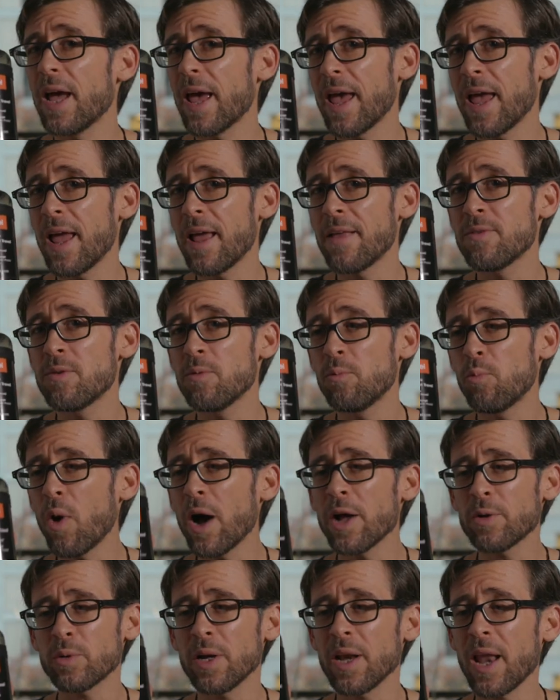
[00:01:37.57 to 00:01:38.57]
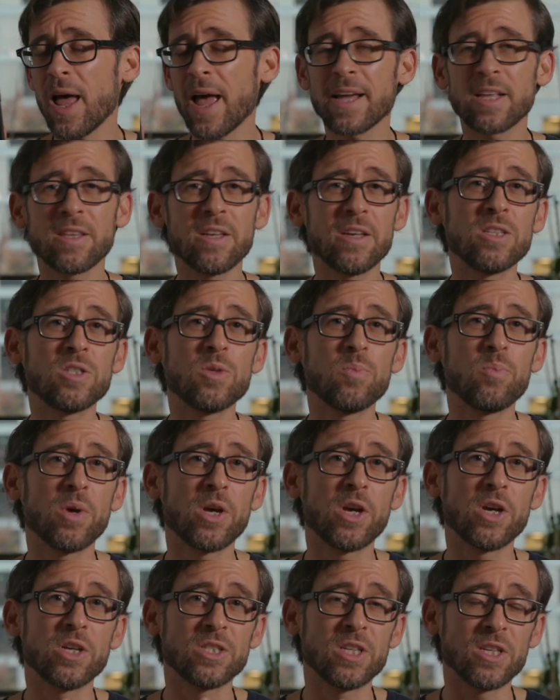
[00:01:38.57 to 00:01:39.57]
And why do I like this?
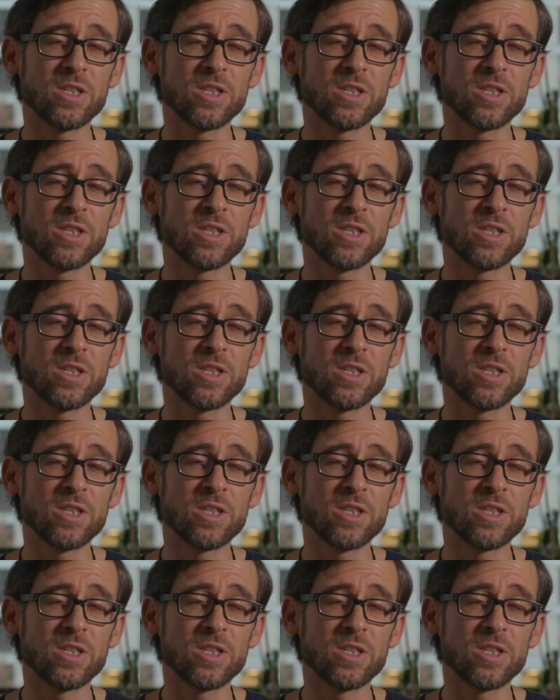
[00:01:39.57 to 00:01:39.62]
Because